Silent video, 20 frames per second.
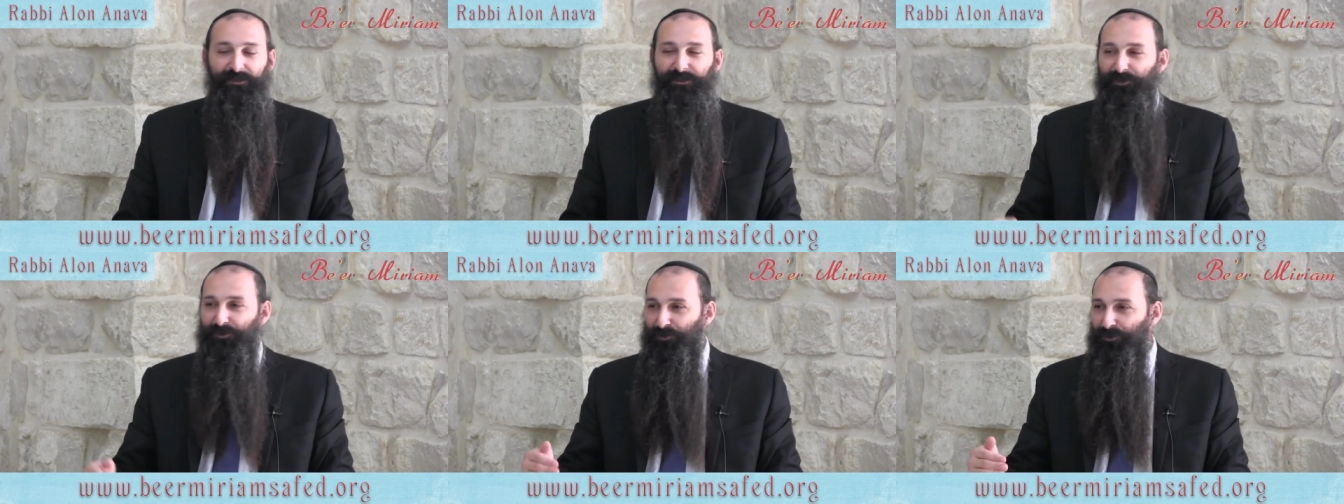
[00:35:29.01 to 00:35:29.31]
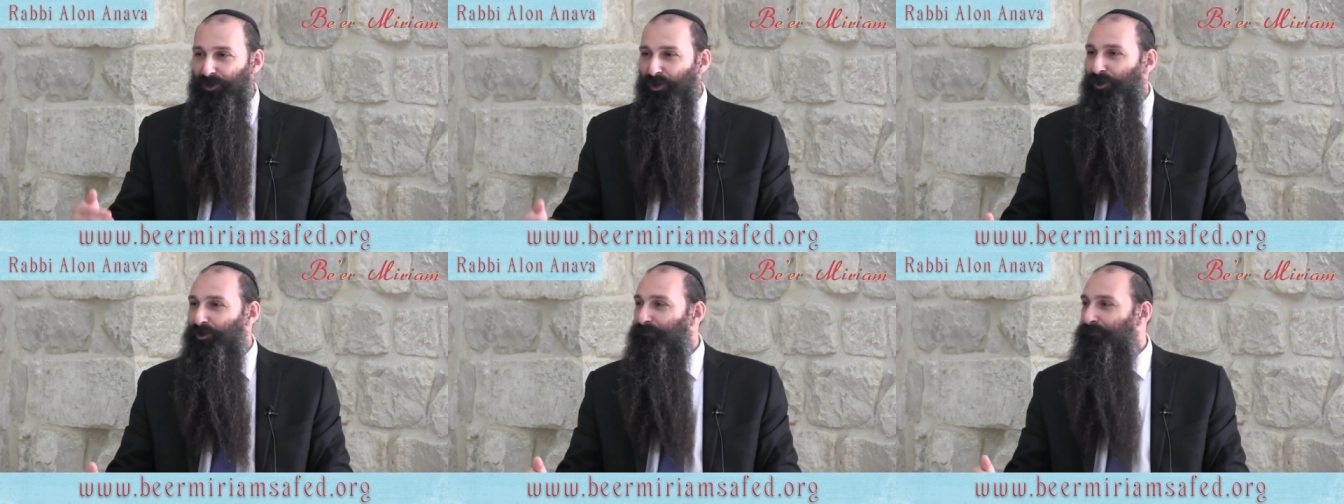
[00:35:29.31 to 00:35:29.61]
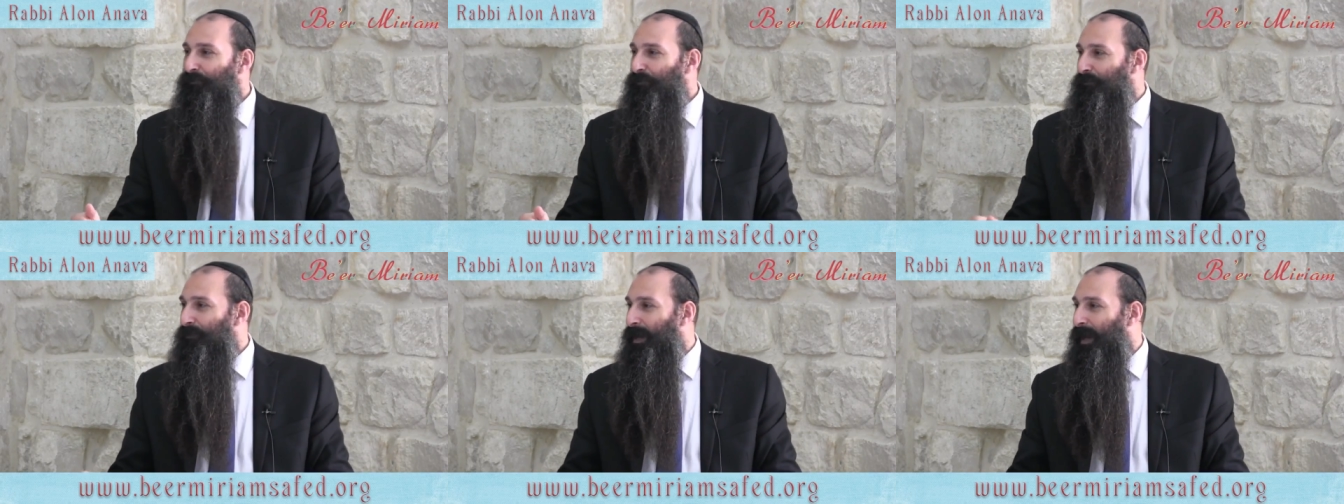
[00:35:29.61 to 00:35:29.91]
You
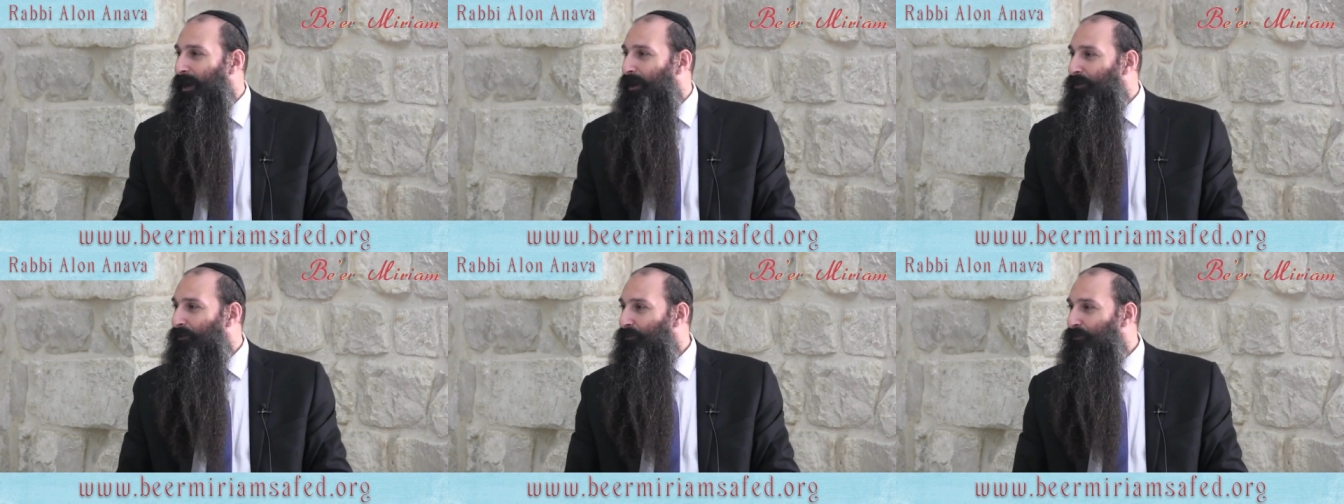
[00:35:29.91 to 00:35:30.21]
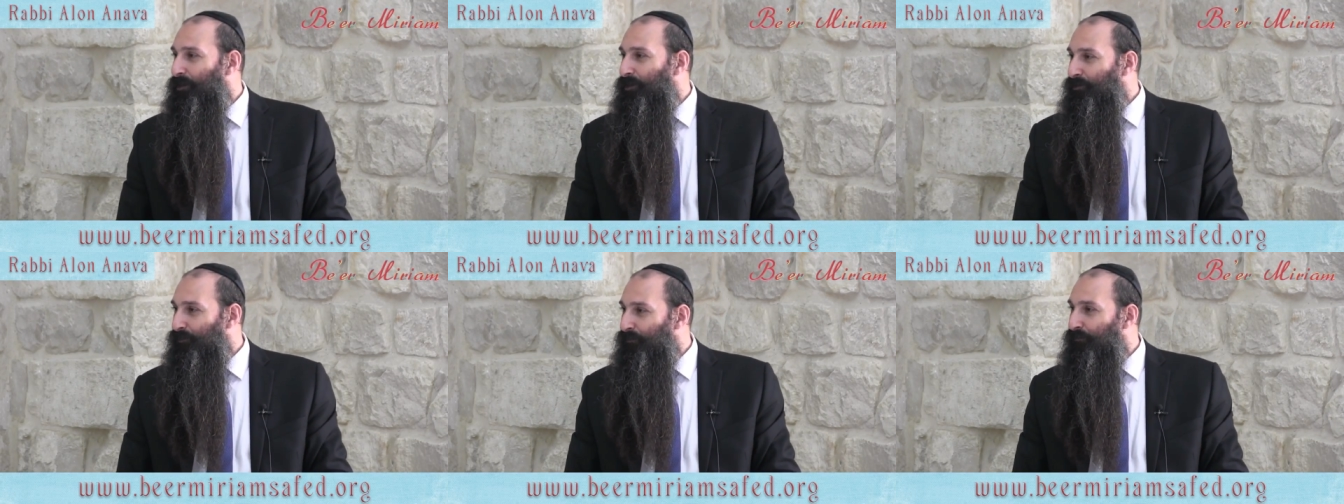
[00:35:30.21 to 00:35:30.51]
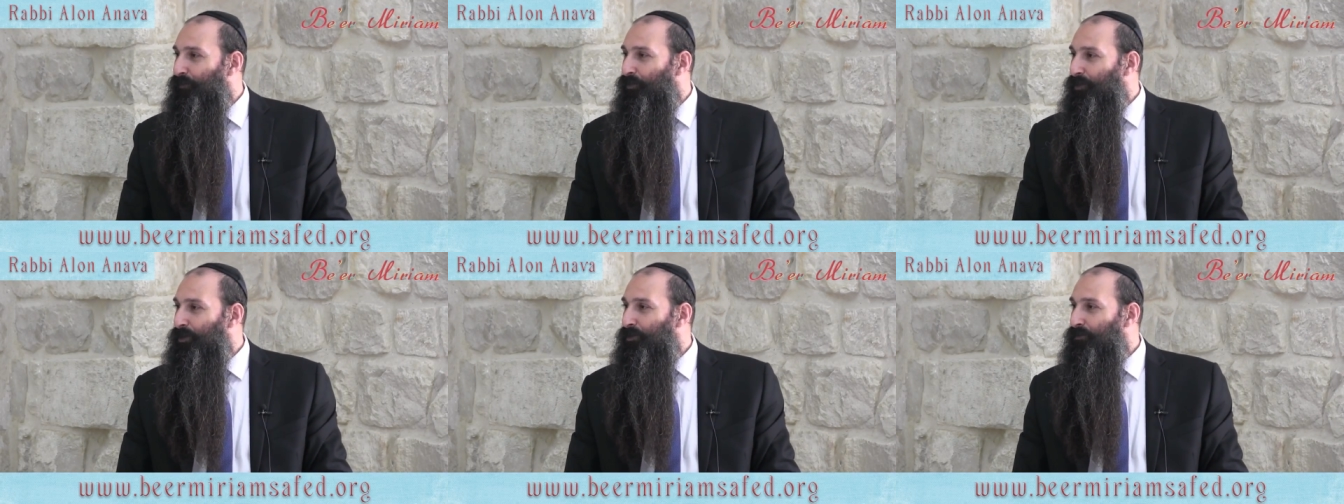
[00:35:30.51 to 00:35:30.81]
learn from now, when you're
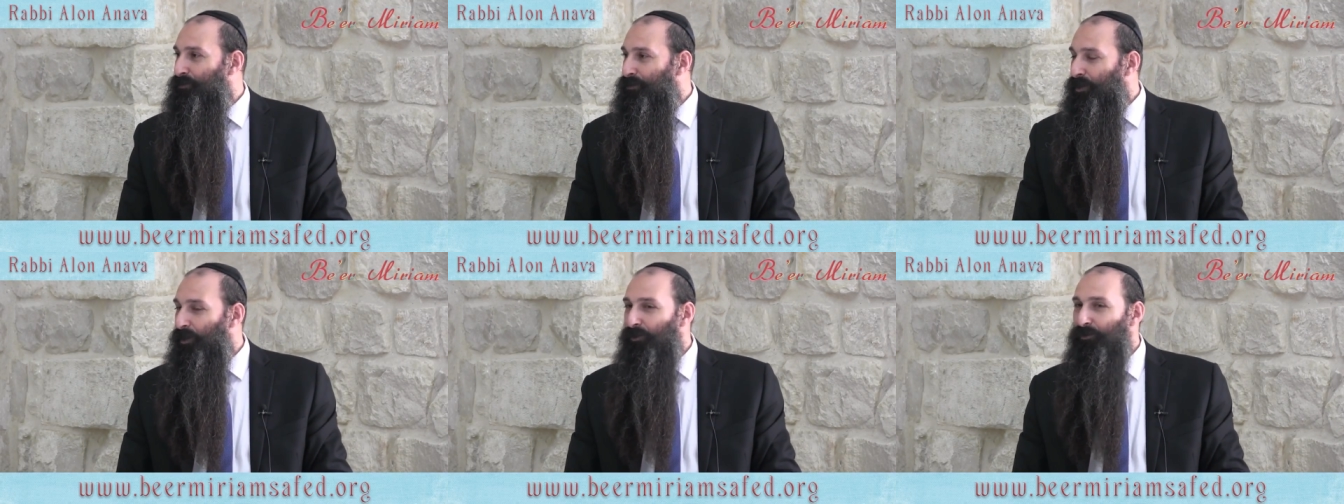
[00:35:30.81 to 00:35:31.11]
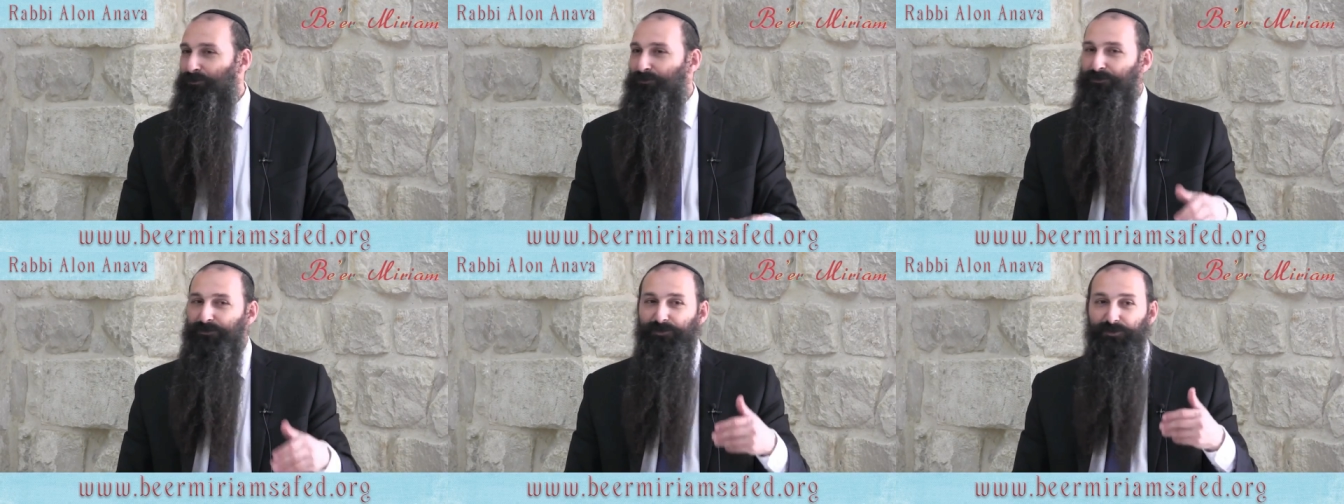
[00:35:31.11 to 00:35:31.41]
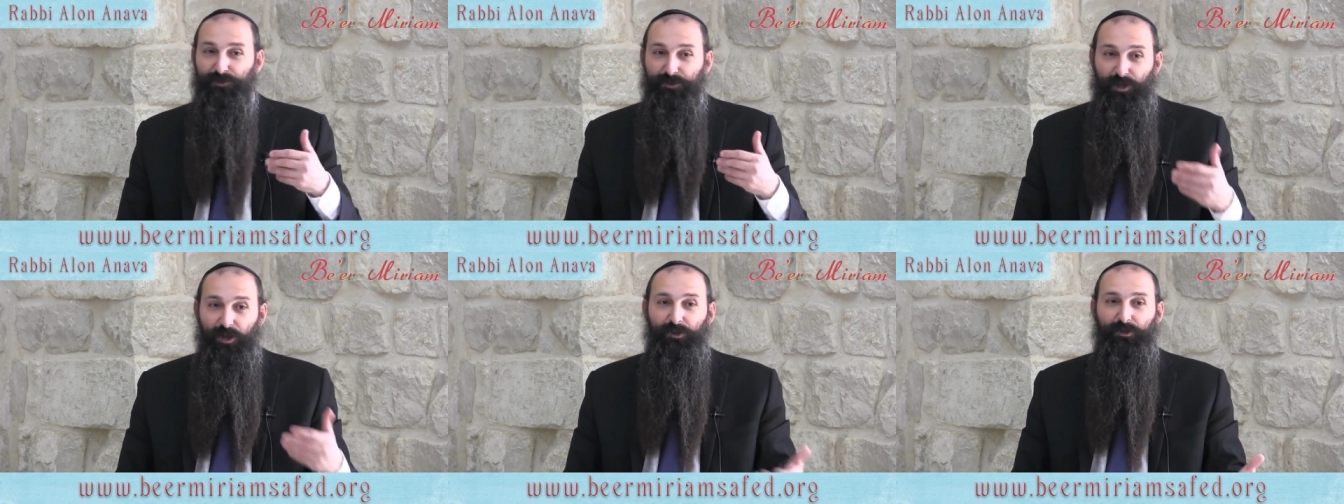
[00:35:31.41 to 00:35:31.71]
four years old,
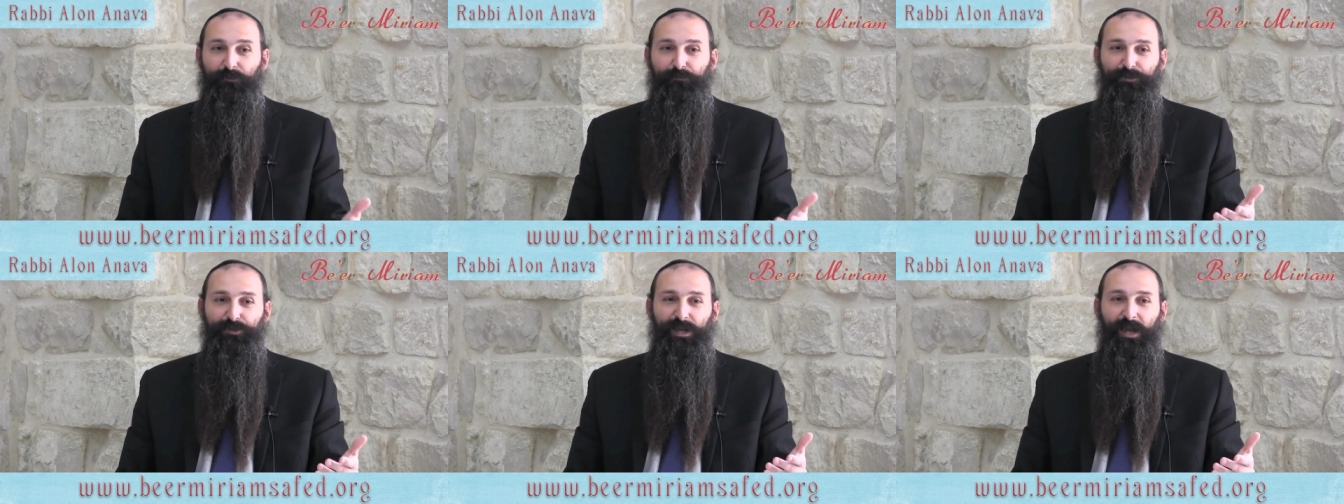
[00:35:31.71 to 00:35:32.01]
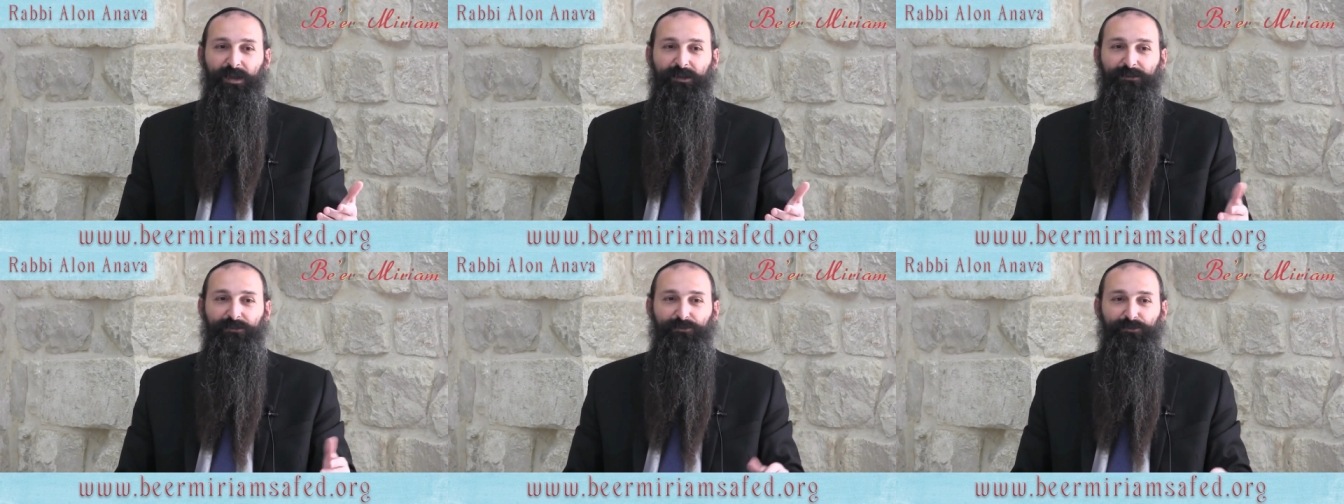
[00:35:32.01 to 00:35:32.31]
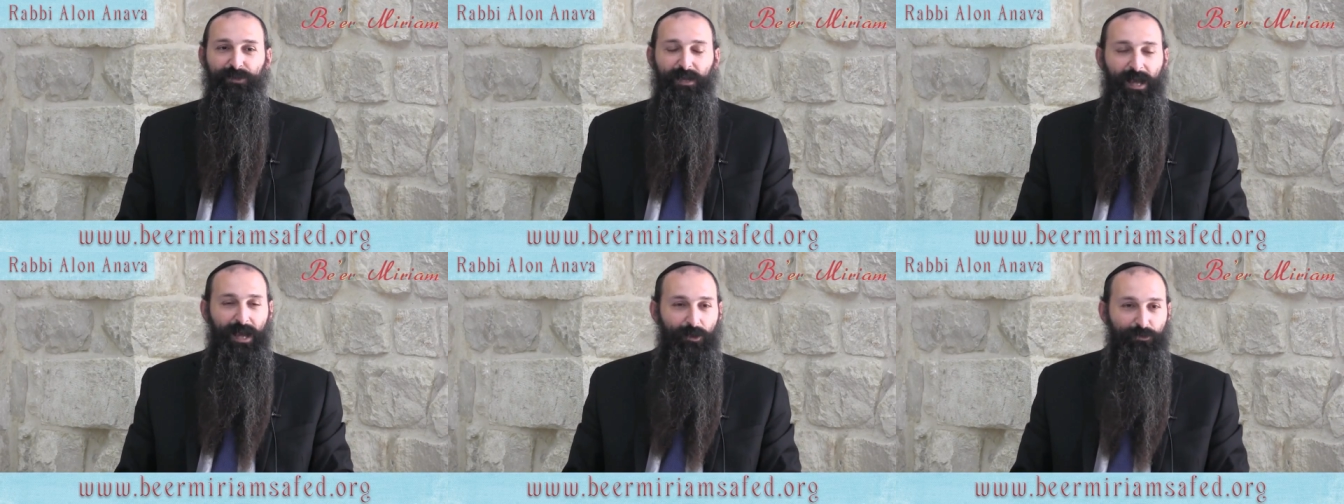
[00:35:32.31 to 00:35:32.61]
you don't object
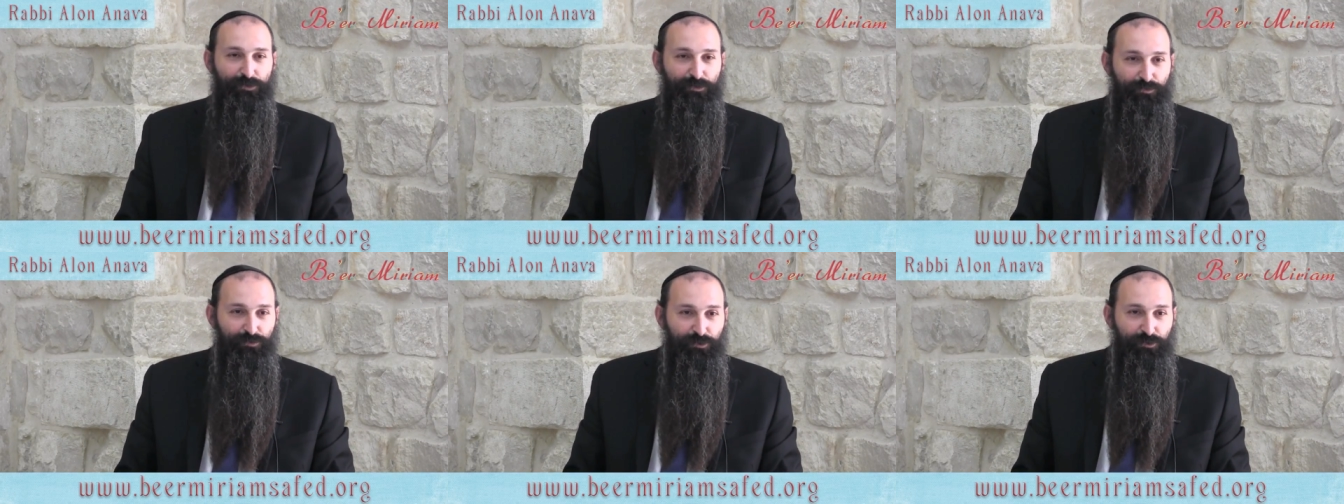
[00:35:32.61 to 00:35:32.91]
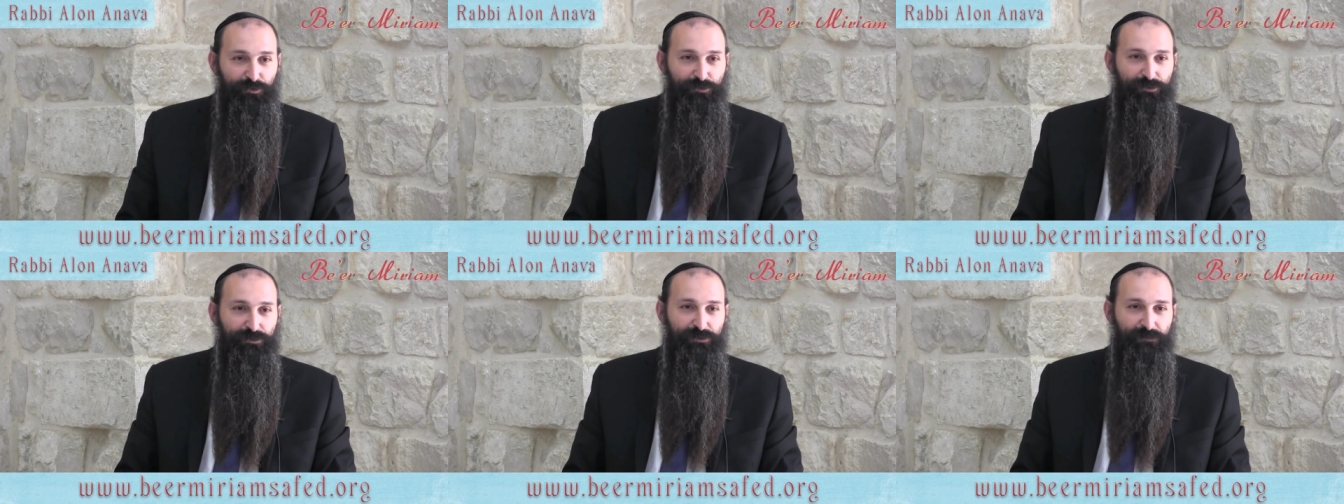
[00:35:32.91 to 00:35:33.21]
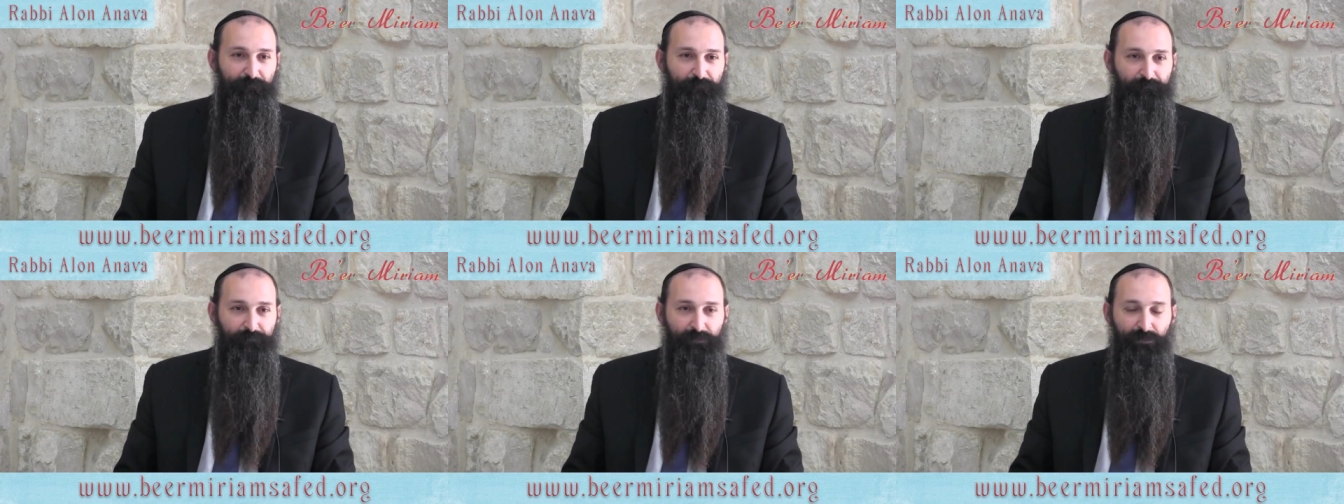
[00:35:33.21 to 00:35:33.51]
to the house rules.